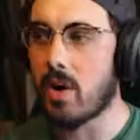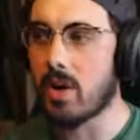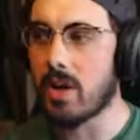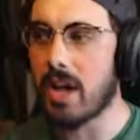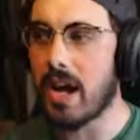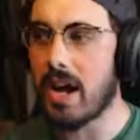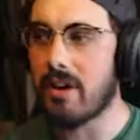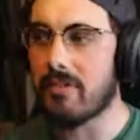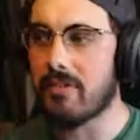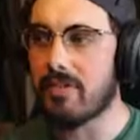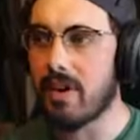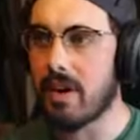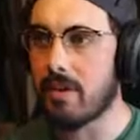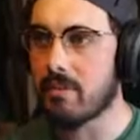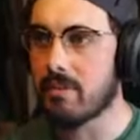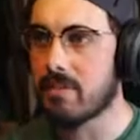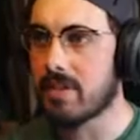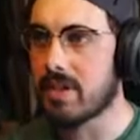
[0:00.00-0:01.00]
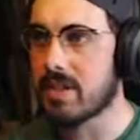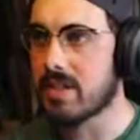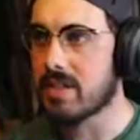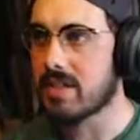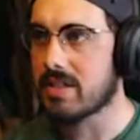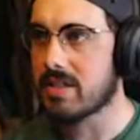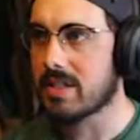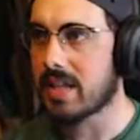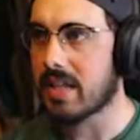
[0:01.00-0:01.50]
whole lot from
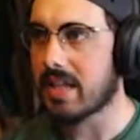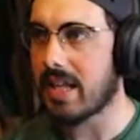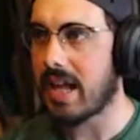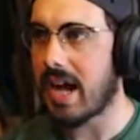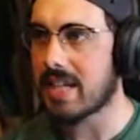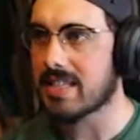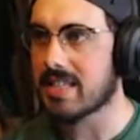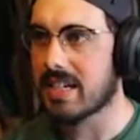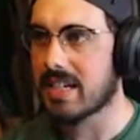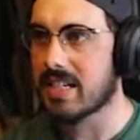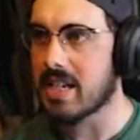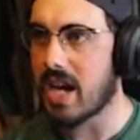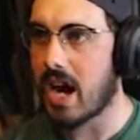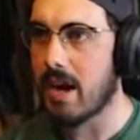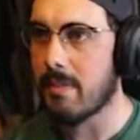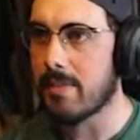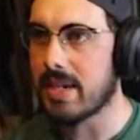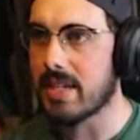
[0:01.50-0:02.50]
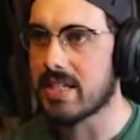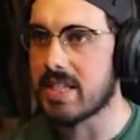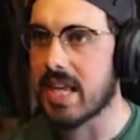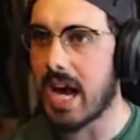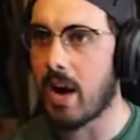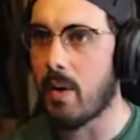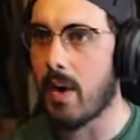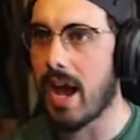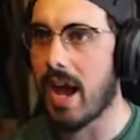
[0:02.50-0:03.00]
the classic zombies.
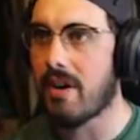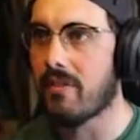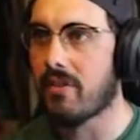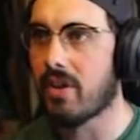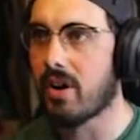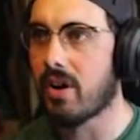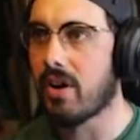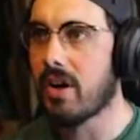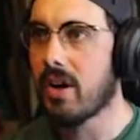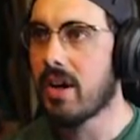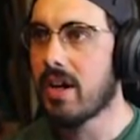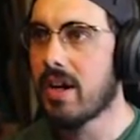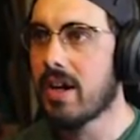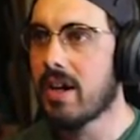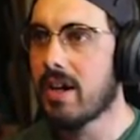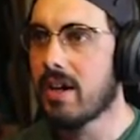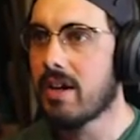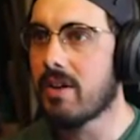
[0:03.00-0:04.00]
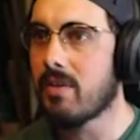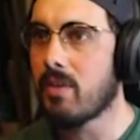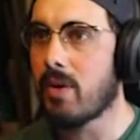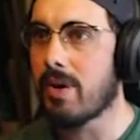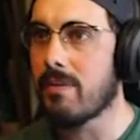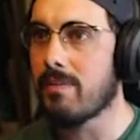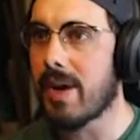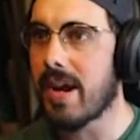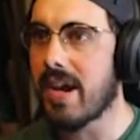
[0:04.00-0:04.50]
However,
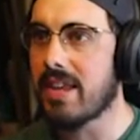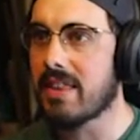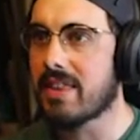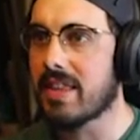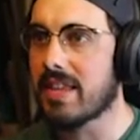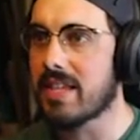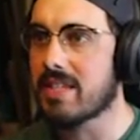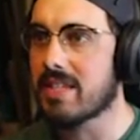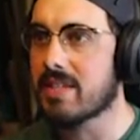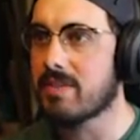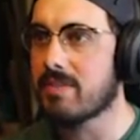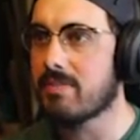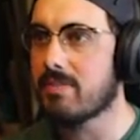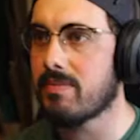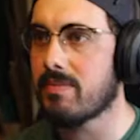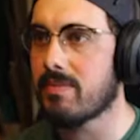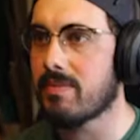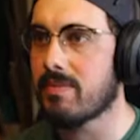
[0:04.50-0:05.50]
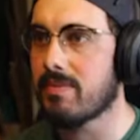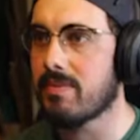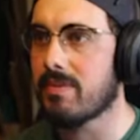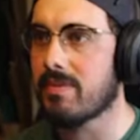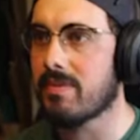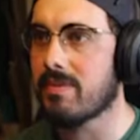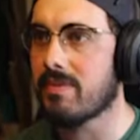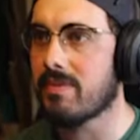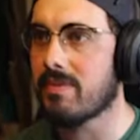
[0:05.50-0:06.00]
what made this
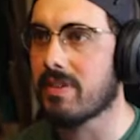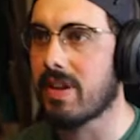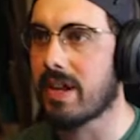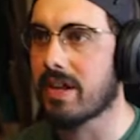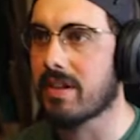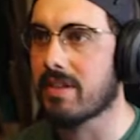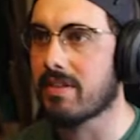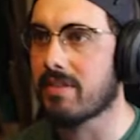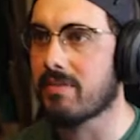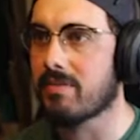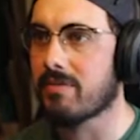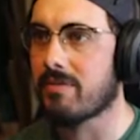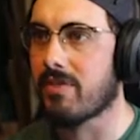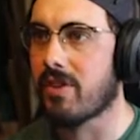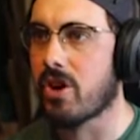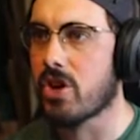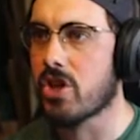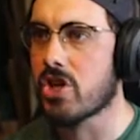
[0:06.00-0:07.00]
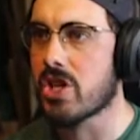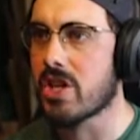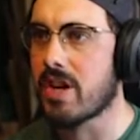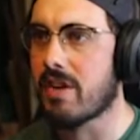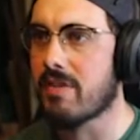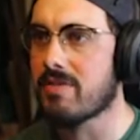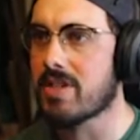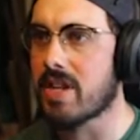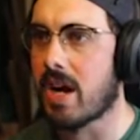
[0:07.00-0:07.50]
like version
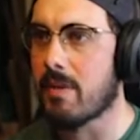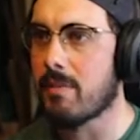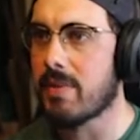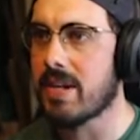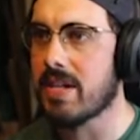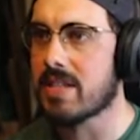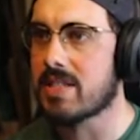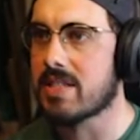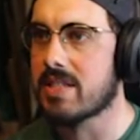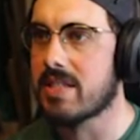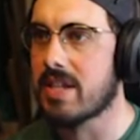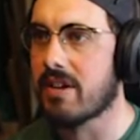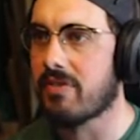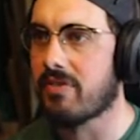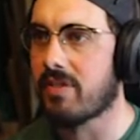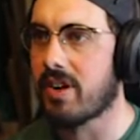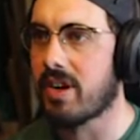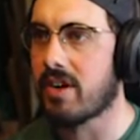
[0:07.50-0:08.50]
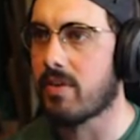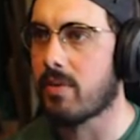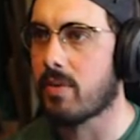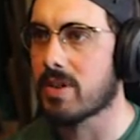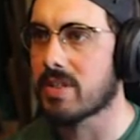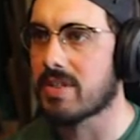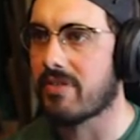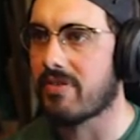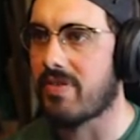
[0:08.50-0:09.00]
of zombies different
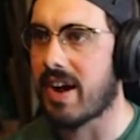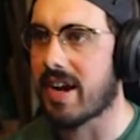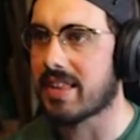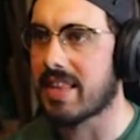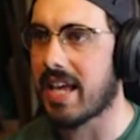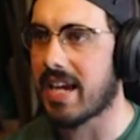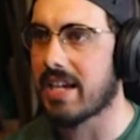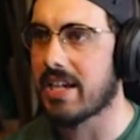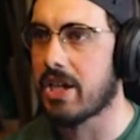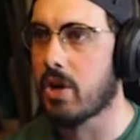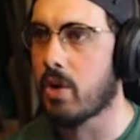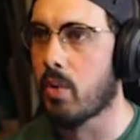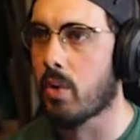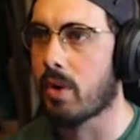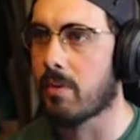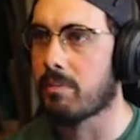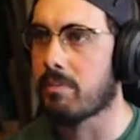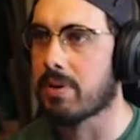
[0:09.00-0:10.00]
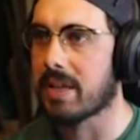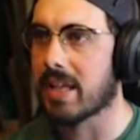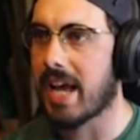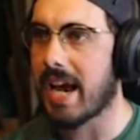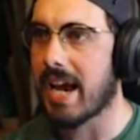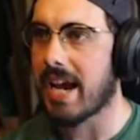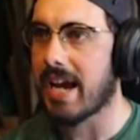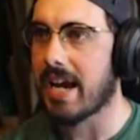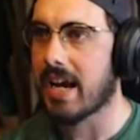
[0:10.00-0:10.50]
was the fact that you were
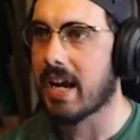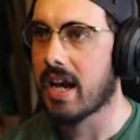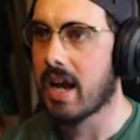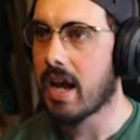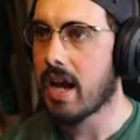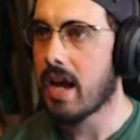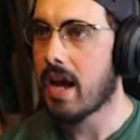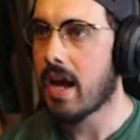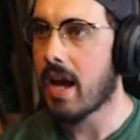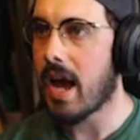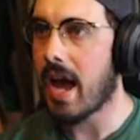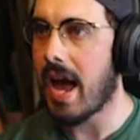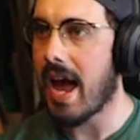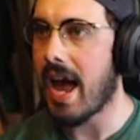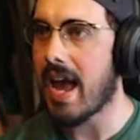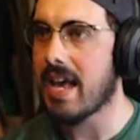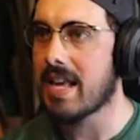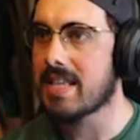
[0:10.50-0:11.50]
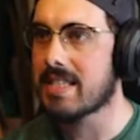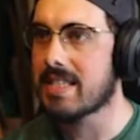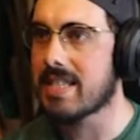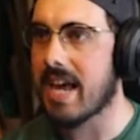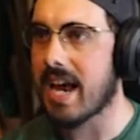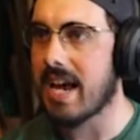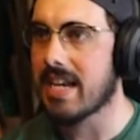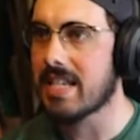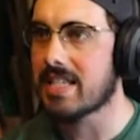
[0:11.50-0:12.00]
playing as
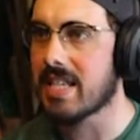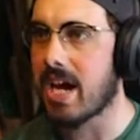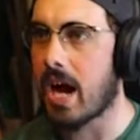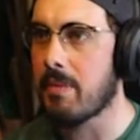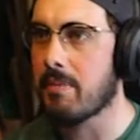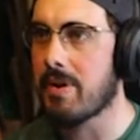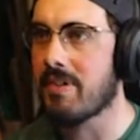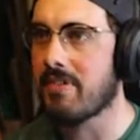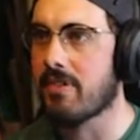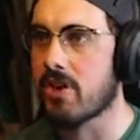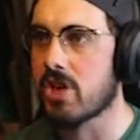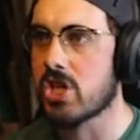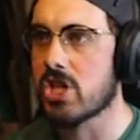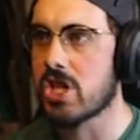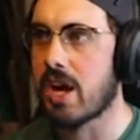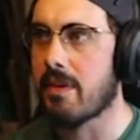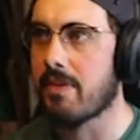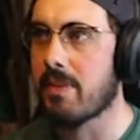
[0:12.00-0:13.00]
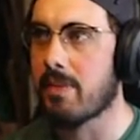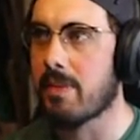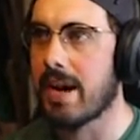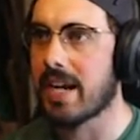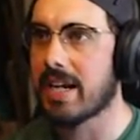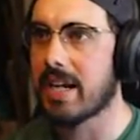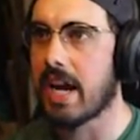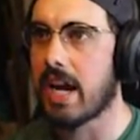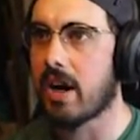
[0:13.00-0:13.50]
a zombie version of the
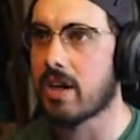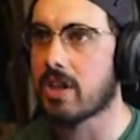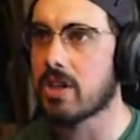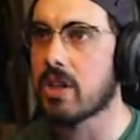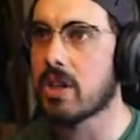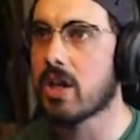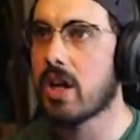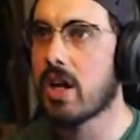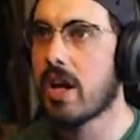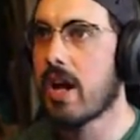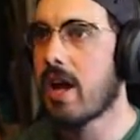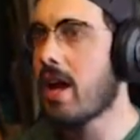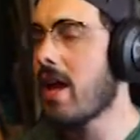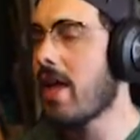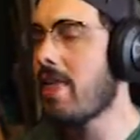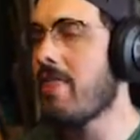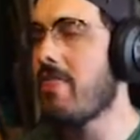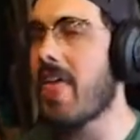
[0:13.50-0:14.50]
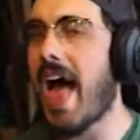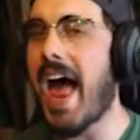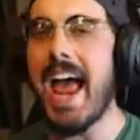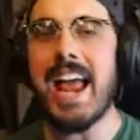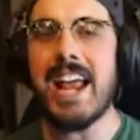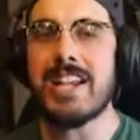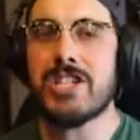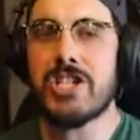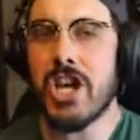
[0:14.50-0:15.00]
main character.
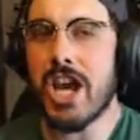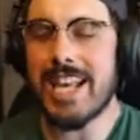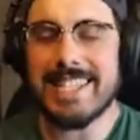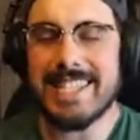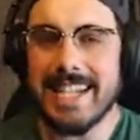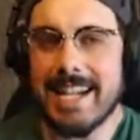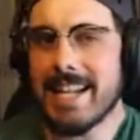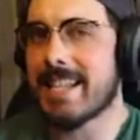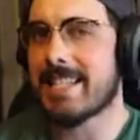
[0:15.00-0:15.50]
That just in